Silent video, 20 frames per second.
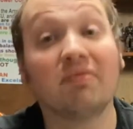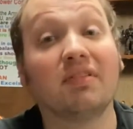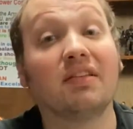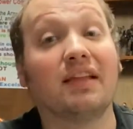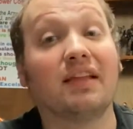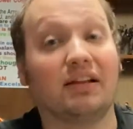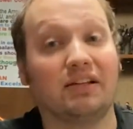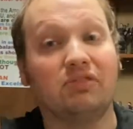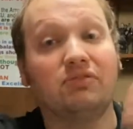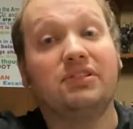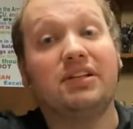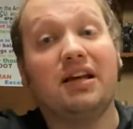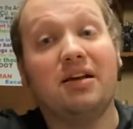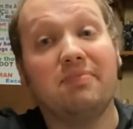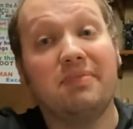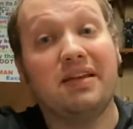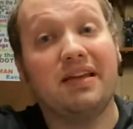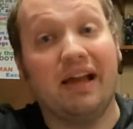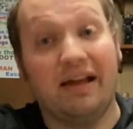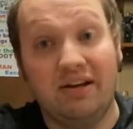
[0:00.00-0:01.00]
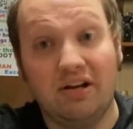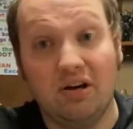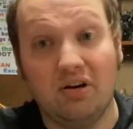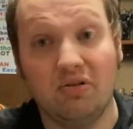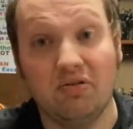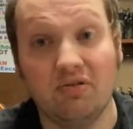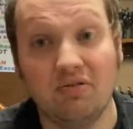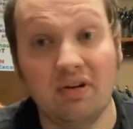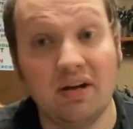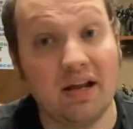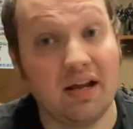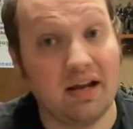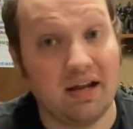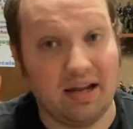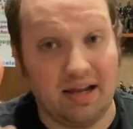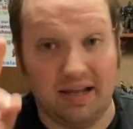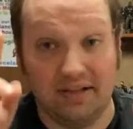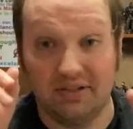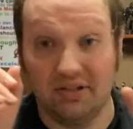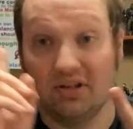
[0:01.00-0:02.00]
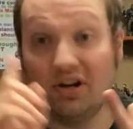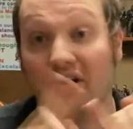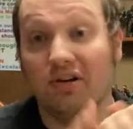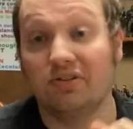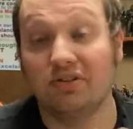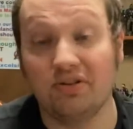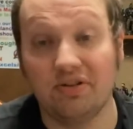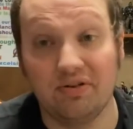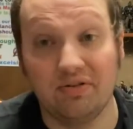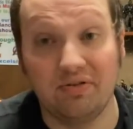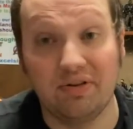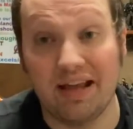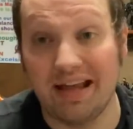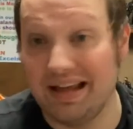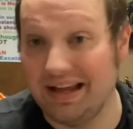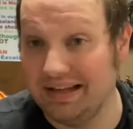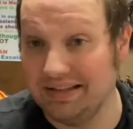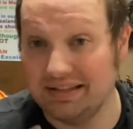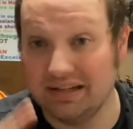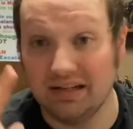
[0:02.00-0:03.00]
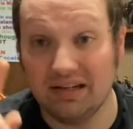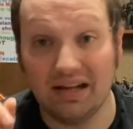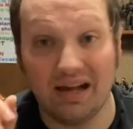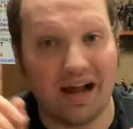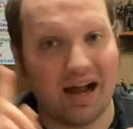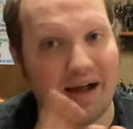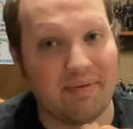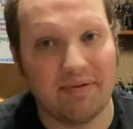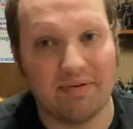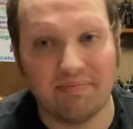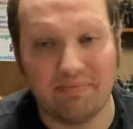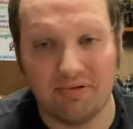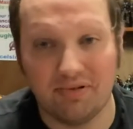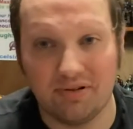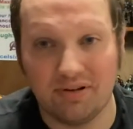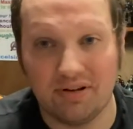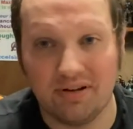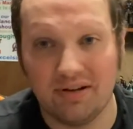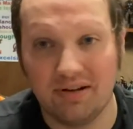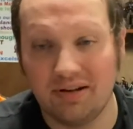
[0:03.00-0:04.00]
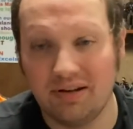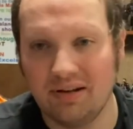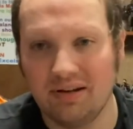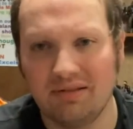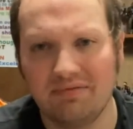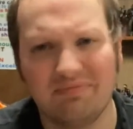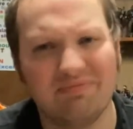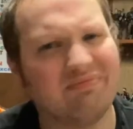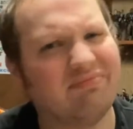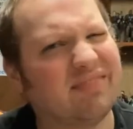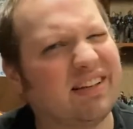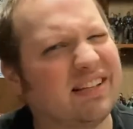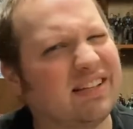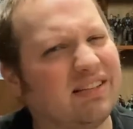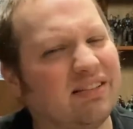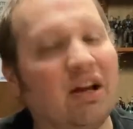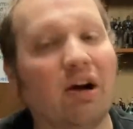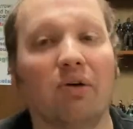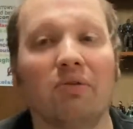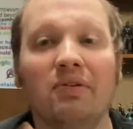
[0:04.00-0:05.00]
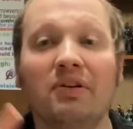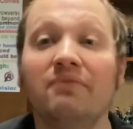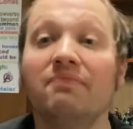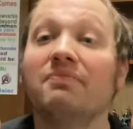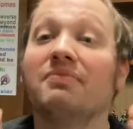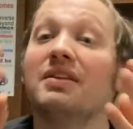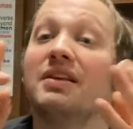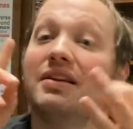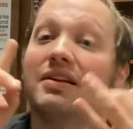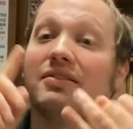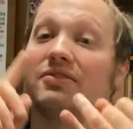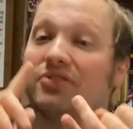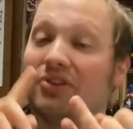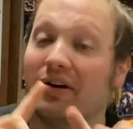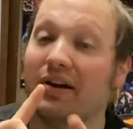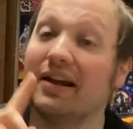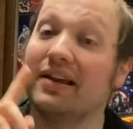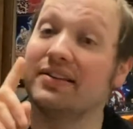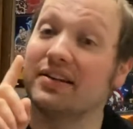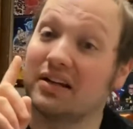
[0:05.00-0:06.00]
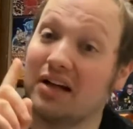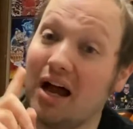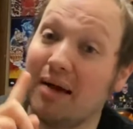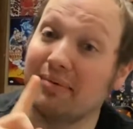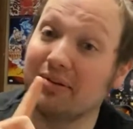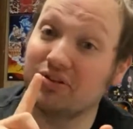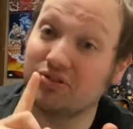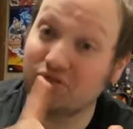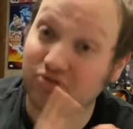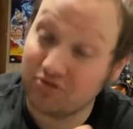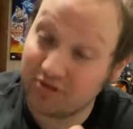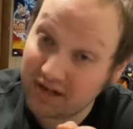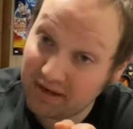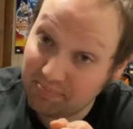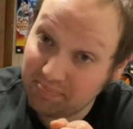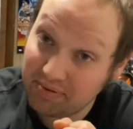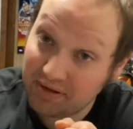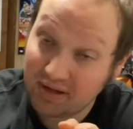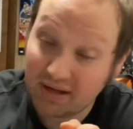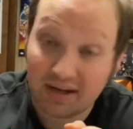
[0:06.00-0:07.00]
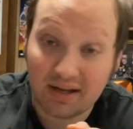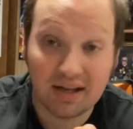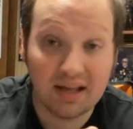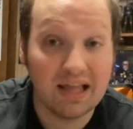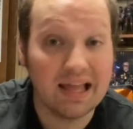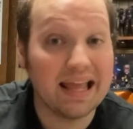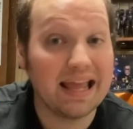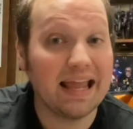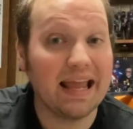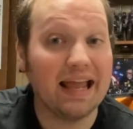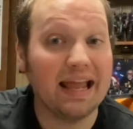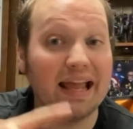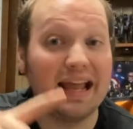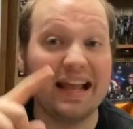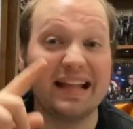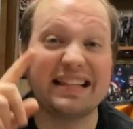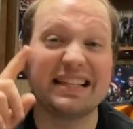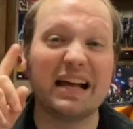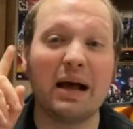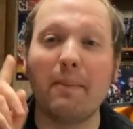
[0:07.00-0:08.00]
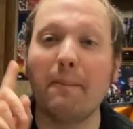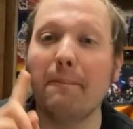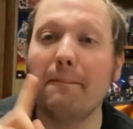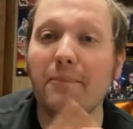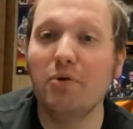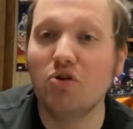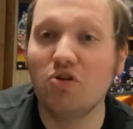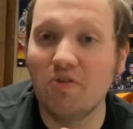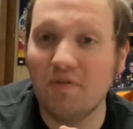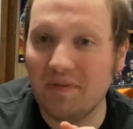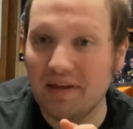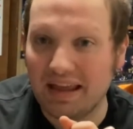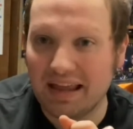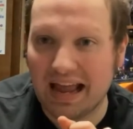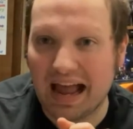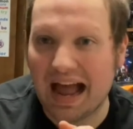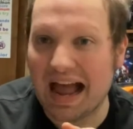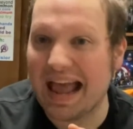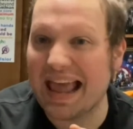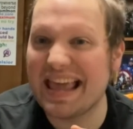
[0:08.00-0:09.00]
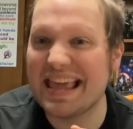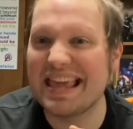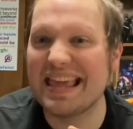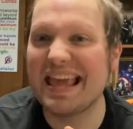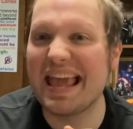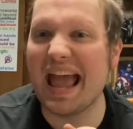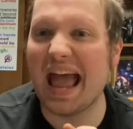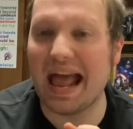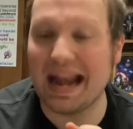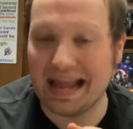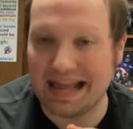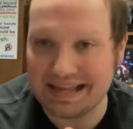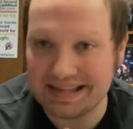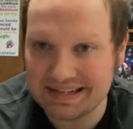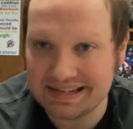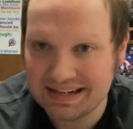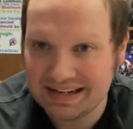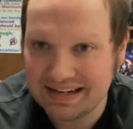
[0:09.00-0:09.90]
Now, don't tell me, I know it's a cartoon, it's a comic book. No, sorry, it's a comic strip. It's a movie. I get it.